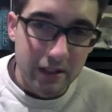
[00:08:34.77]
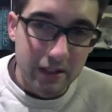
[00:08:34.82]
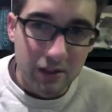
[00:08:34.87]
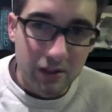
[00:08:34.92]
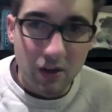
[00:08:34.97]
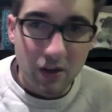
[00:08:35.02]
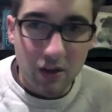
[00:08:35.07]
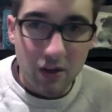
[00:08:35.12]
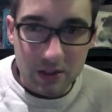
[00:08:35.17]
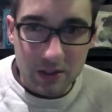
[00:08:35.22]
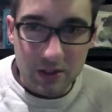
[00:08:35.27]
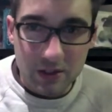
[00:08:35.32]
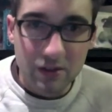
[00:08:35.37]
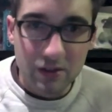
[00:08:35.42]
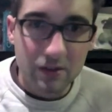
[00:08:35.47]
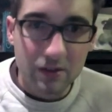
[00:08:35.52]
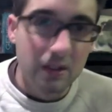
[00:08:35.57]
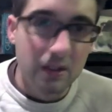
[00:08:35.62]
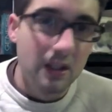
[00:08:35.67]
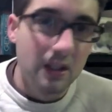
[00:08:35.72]
This is a
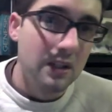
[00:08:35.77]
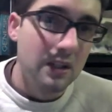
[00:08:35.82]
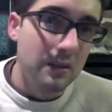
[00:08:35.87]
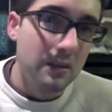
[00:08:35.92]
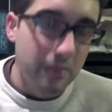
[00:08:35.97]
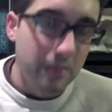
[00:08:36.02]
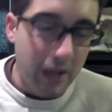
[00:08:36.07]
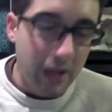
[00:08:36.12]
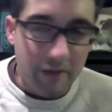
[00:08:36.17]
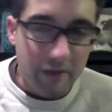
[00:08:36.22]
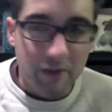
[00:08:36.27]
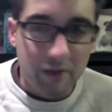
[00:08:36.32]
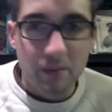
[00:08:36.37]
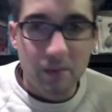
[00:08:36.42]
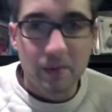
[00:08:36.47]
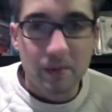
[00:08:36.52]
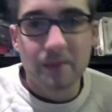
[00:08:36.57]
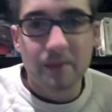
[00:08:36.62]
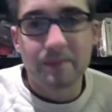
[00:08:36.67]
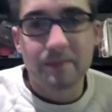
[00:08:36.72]
cartoon
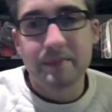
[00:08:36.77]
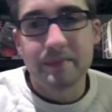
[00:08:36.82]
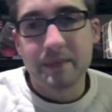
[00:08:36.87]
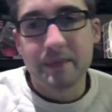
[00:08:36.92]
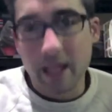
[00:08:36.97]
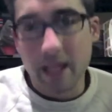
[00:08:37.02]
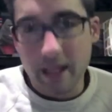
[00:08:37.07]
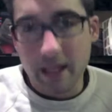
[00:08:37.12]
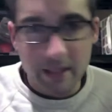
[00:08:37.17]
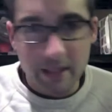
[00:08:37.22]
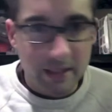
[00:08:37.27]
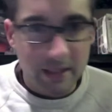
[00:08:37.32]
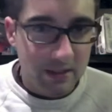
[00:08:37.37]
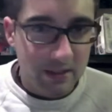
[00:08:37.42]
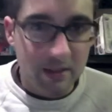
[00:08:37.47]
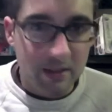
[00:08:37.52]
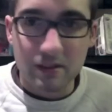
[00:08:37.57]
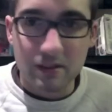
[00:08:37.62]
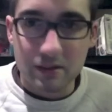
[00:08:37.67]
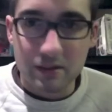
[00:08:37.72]
platformer that
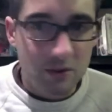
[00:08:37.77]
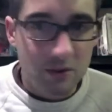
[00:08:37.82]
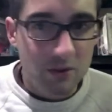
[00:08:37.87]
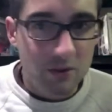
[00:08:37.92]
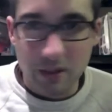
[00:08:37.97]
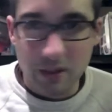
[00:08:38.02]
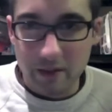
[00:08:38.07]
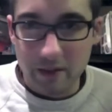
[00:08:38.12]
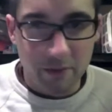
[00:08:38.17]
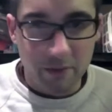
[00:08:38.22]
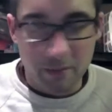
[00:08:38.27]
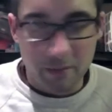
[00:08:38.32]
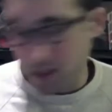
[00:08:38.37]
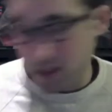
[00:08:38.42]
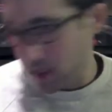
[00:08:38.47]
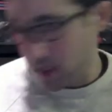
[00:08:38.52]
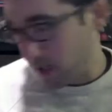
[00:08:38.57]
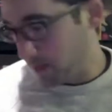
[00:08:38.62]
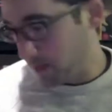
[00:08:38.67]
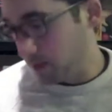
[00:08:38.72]
is a little too tough
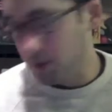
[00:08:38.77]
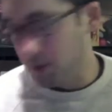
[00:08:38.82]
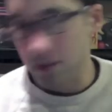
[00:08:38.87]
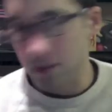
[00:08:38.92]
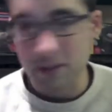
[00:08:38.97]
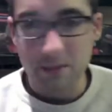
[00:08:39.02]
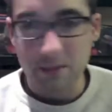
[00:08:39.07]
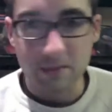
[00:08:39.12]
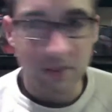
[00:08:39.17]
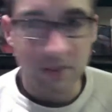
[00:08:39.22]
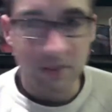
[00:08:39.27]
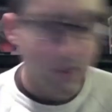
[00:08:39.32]
for me. I'm a wuss.